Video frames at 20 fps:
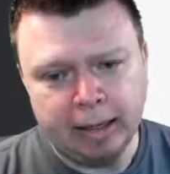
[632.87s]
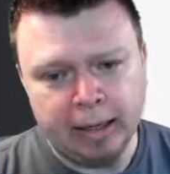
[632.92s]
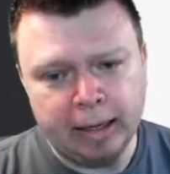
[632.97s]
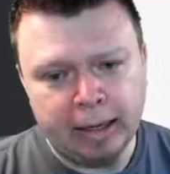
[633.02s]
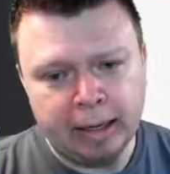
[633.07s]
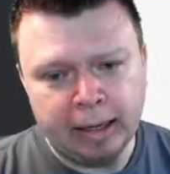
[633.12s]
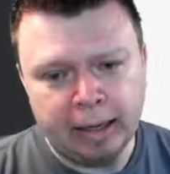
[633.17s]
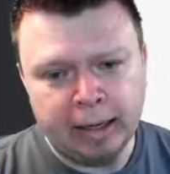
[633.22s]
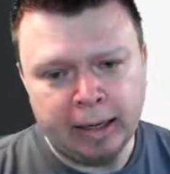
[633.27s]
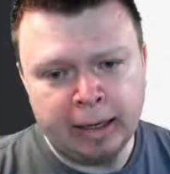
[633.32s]

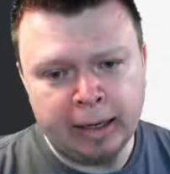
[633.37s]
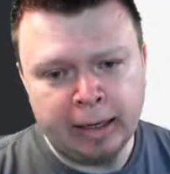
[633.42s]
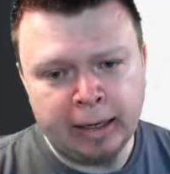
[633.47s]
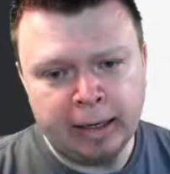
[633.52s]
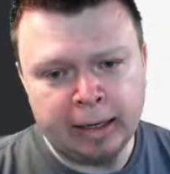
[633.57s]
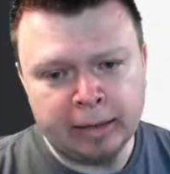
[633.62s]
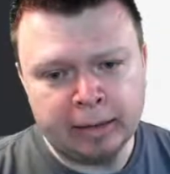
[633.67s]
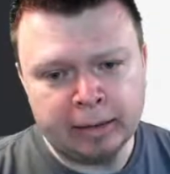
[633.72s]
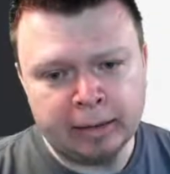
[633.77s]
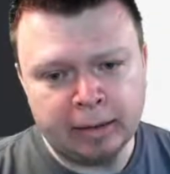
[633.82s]

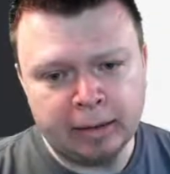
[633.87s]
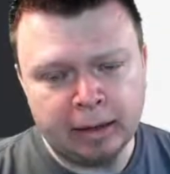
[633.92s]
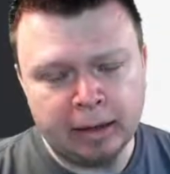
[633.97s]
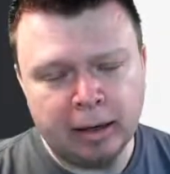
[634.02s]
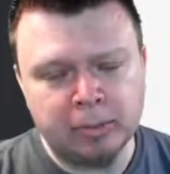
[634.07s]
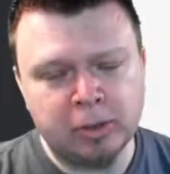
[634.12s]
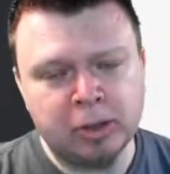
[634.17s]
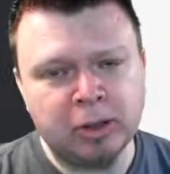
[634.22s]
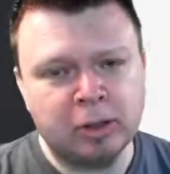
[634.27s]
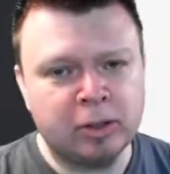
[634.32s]
And
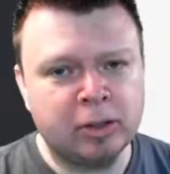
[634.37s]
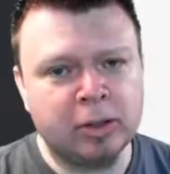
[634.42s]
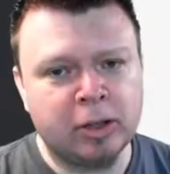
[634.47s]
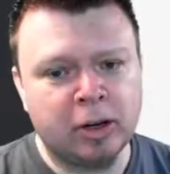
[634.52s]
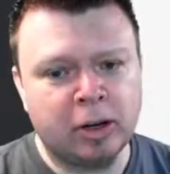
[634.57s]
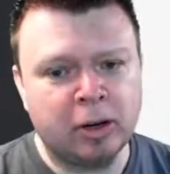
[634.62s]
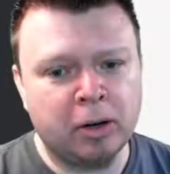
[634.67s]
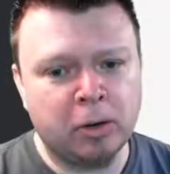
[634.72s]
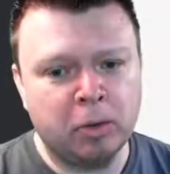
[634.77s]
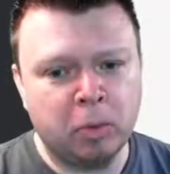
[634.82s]
I'm just going to
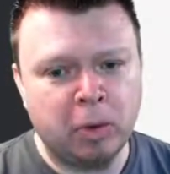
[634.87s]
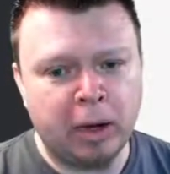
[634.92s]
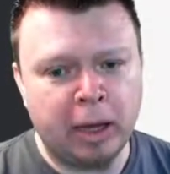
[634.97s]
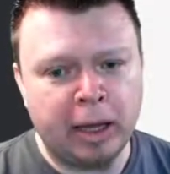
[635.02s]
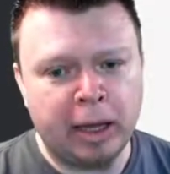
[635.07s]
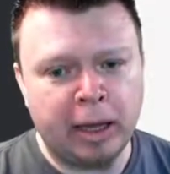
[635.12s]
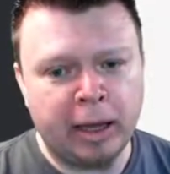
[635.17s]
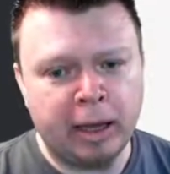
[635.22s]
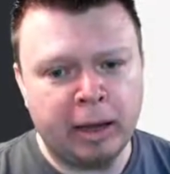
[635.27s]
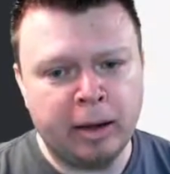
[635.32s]
show
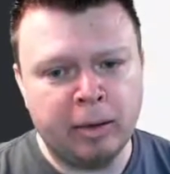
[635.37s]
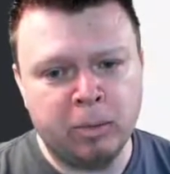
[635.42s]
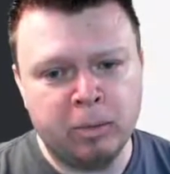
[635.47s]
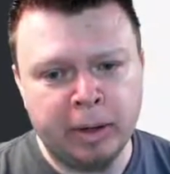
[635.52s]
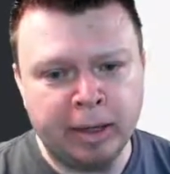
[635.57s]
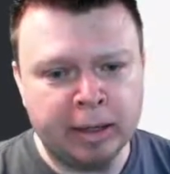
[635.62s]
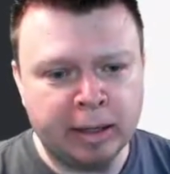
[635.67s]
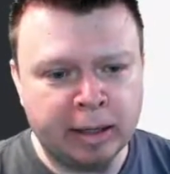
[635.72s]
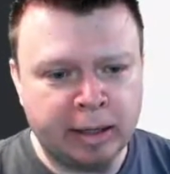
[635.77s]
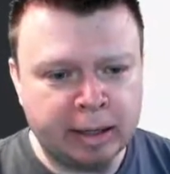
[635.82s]
where we
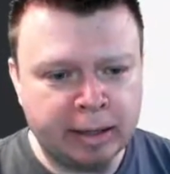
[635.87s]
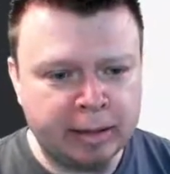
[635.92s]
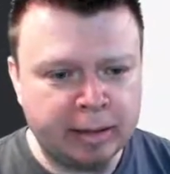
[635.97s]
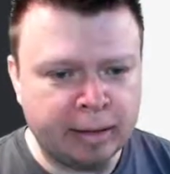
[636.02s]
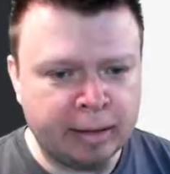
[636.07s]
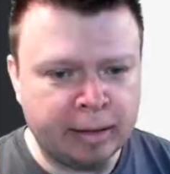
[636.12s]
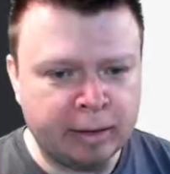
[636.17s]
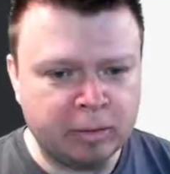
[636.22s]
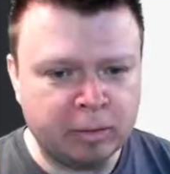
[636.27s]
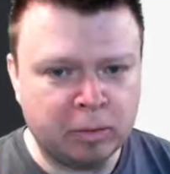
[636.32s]
can get
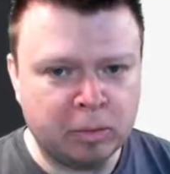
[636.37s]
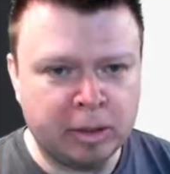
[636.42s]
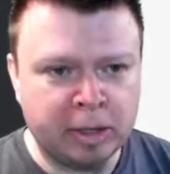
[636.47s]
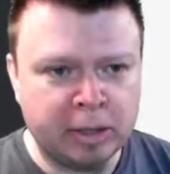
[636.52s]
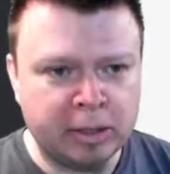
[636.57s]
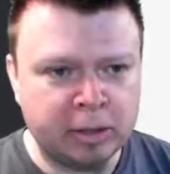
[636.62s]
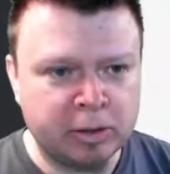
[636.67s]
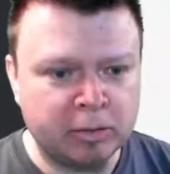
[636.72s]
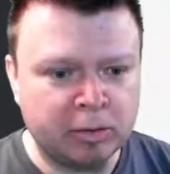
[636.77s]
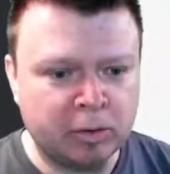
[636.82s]
that
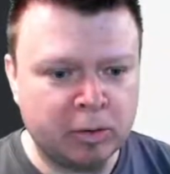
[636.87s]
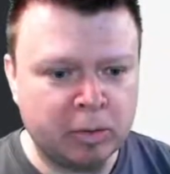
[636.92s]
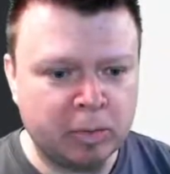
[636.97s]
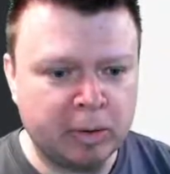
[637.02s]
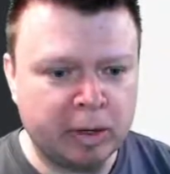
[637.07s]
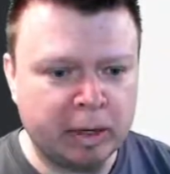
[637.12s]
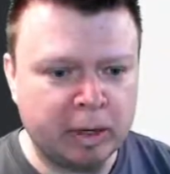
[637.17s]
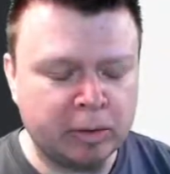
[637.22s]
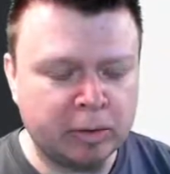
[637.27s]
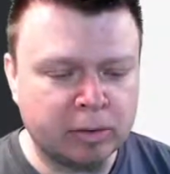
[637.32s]
information from now.